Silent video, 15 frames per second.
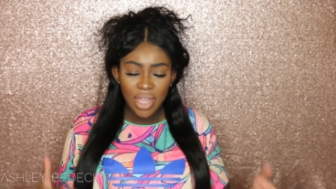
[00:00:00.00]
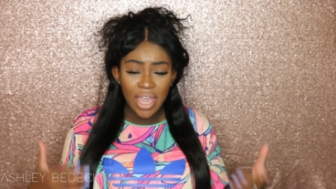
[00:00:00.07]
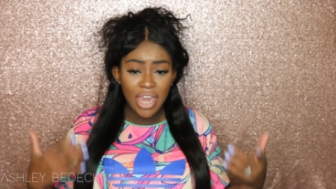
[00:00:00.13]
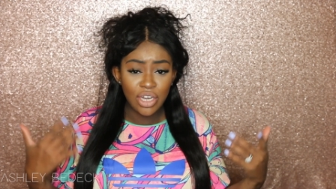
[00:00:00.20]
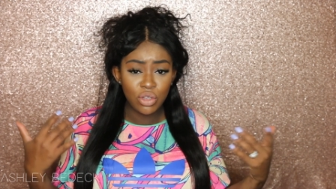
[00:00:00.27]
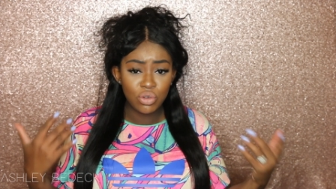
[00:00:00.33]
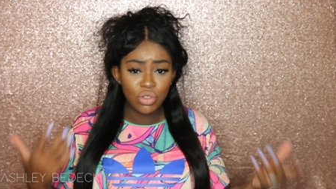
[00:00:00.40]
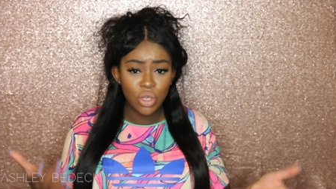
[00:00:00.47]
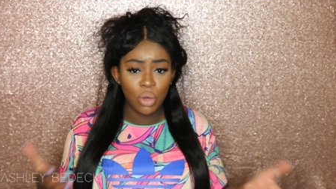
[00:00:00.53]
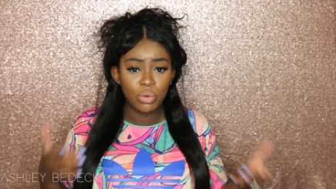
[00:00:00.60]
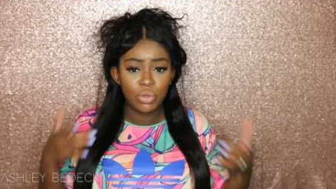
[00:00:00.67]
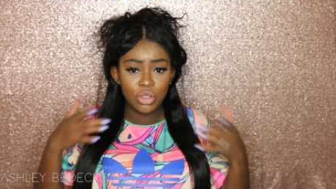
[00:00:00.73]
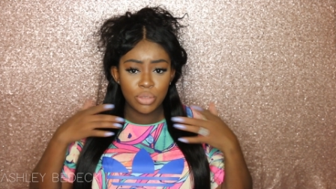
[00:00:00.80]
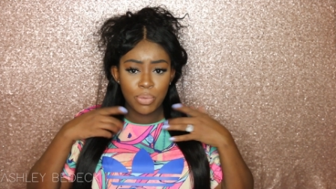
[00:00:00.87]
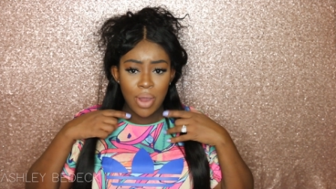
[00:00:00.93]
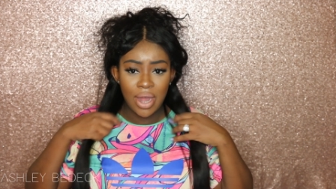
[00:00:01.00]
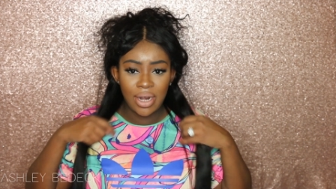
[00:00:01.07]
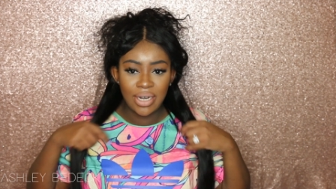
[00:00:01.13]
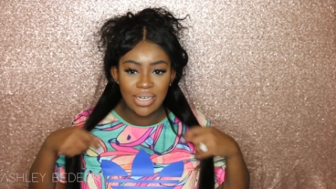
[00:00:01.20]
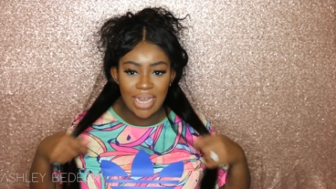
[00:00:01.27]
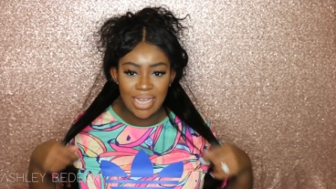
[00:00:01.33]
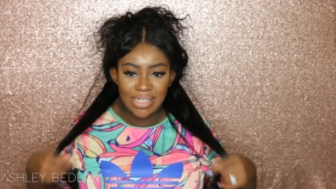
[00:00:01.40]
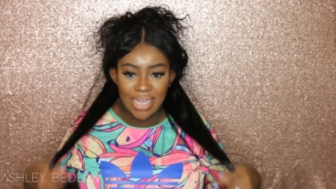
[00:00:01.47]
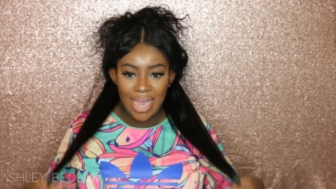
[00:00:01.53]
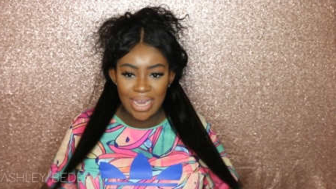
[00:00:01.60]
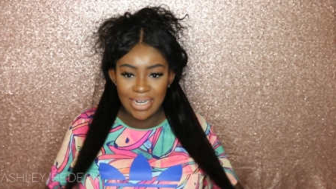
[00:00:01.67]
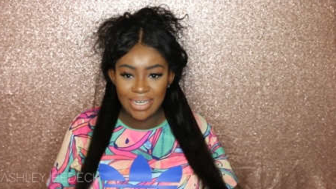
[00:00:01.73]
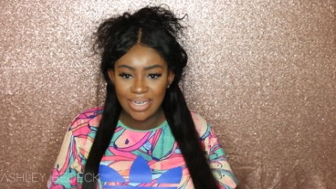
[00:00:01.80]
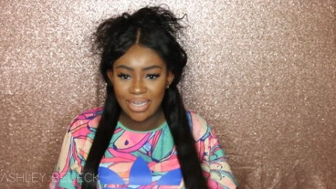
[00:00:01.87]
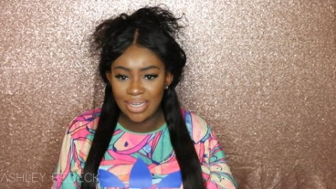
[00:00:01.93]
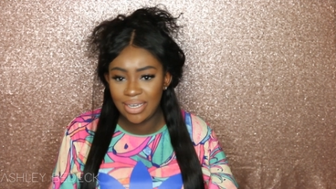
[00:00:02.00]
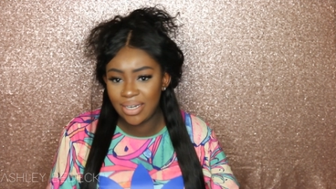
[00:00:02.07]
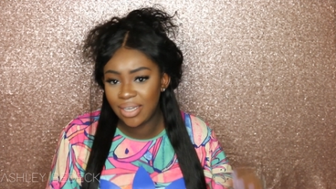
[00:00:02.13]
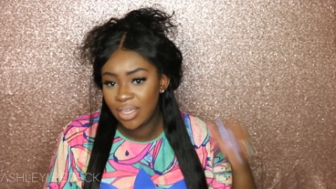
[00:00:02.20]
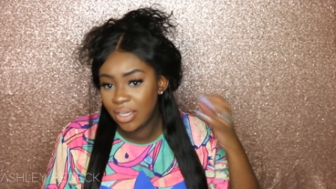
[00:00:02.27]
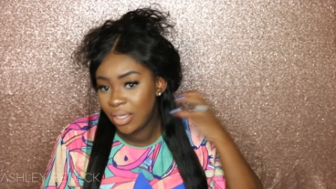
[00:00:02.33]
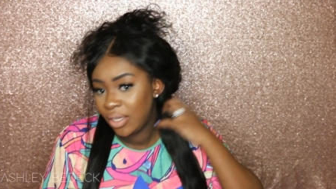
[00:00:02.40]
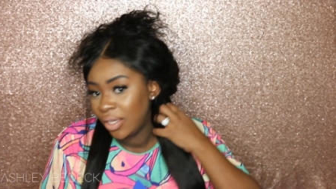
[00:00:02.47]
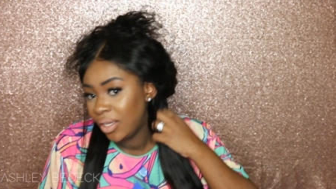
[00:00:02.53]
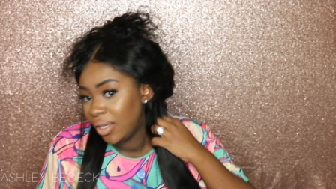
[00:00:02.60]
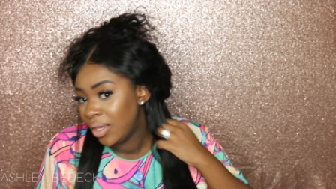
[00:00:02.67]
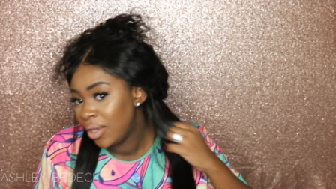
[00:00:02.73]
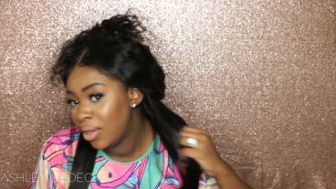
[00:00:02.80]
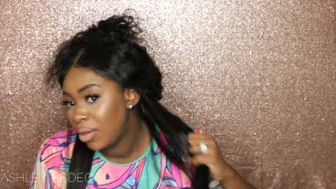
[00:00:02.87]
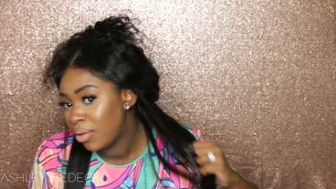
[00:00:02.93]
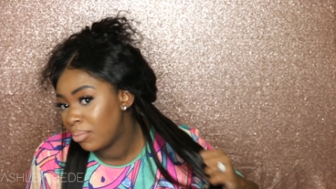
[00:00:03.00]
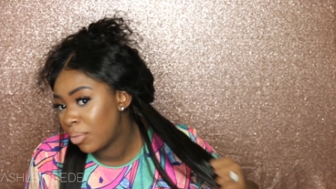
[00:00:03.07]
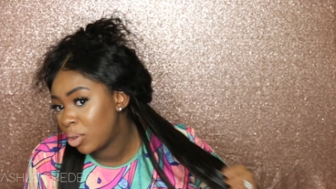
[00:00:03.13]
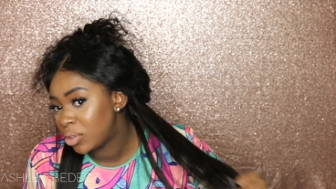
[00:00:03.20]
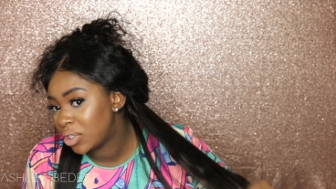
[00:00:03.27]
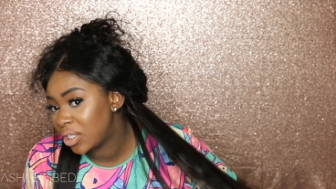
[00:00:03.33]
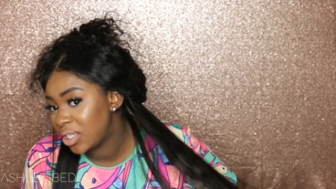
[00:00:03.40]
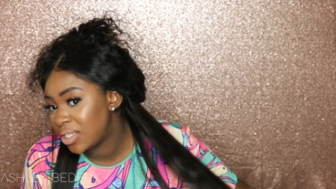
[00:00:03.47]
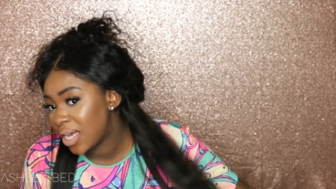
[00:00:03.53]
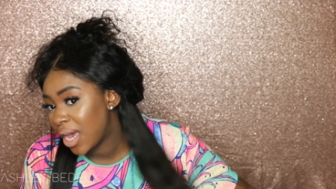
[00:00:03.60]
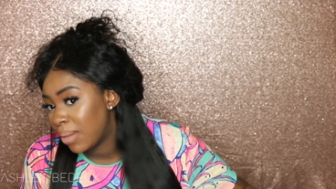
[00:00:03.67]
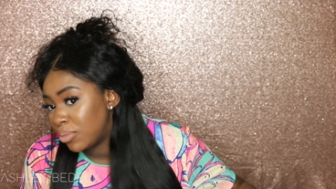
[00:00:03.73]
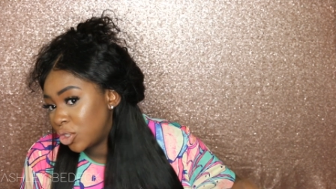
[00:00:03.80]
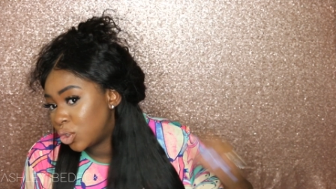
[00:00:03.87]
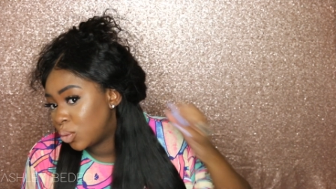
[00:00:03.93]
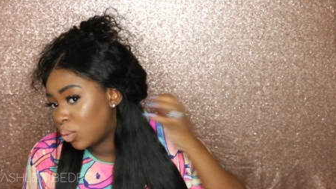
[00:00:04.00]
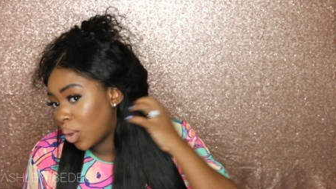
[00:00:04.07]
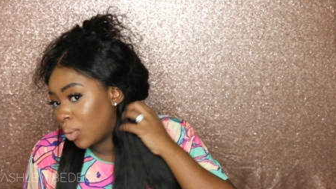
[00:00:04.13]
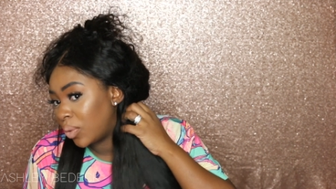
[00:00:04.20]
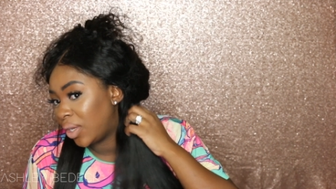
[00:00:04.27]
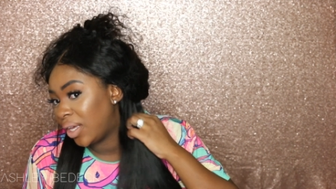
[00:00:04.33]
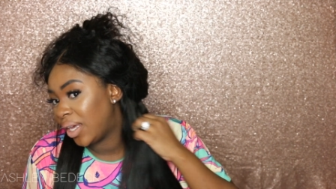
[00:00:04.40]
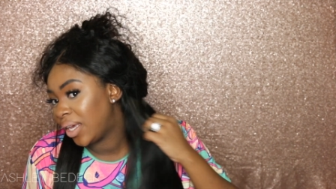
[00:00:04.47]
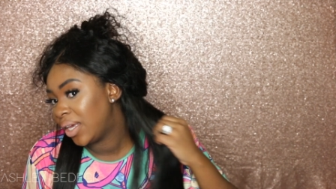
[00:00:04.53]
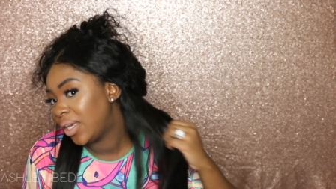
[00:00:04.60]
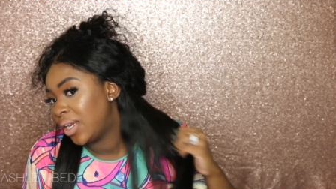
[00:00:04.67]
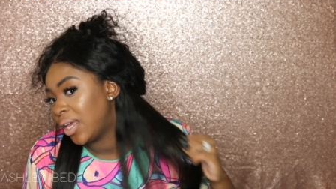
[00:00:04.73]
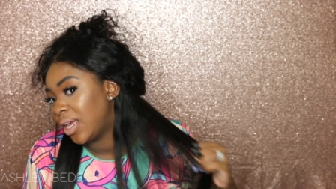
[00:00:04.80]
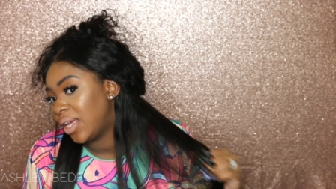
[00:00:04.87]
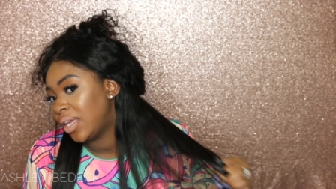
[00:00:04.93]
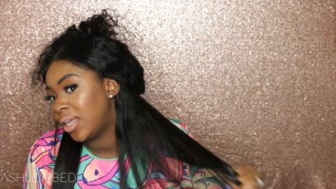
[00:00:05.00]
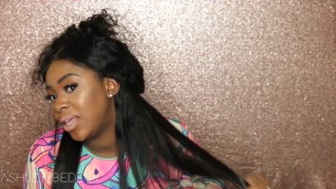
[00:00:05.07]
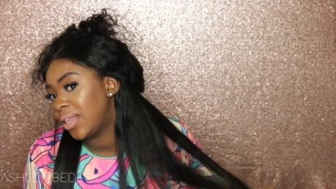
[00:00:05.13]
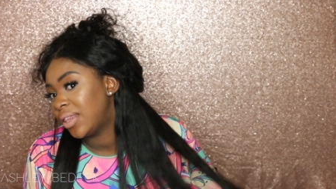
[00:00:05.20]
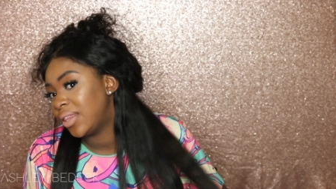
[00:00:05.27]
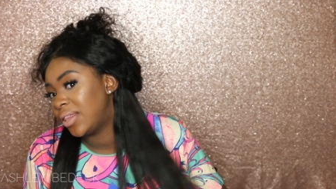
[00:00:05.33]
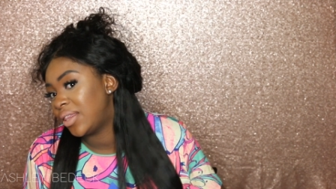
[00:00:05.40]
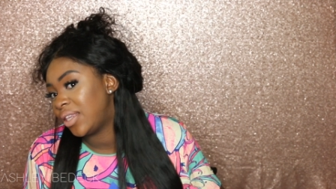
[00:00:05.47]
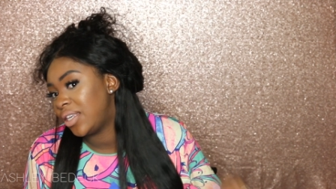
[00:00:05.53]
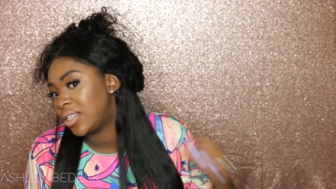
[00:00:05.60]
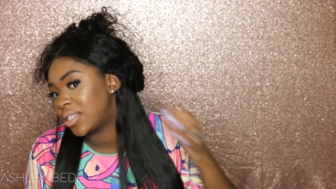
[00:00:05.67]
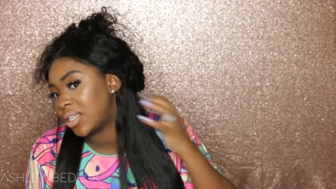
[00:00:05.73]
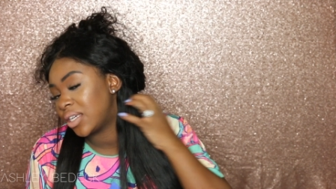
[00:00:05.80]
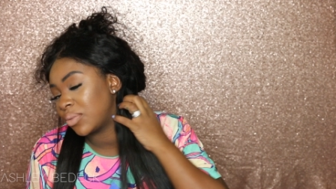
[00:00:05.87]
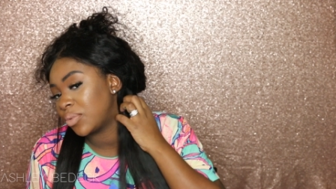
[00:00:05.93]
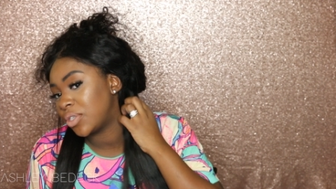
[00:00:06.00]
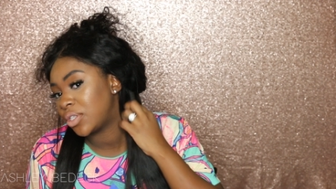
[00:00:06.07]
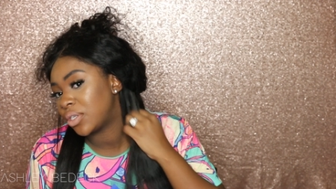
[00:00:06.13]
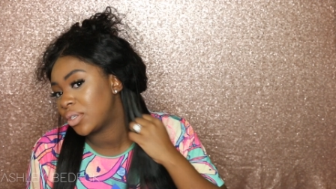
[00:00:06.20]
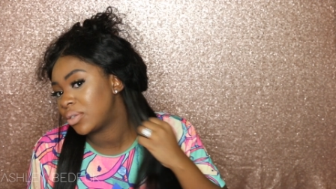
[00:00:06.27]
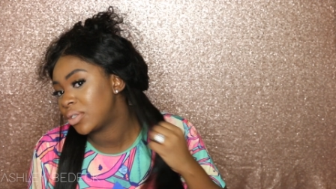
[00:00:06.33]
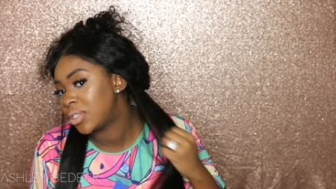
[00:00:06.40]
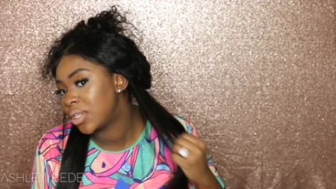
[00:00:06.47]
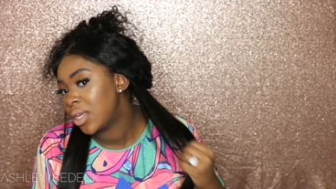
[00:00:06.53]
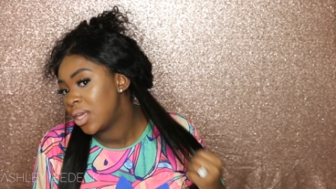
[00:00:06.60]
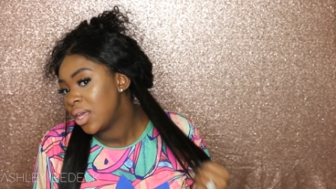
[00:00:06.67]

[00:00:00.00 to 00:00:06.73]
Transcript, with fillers: you don't use product as I did, most of the times you won't get these good results.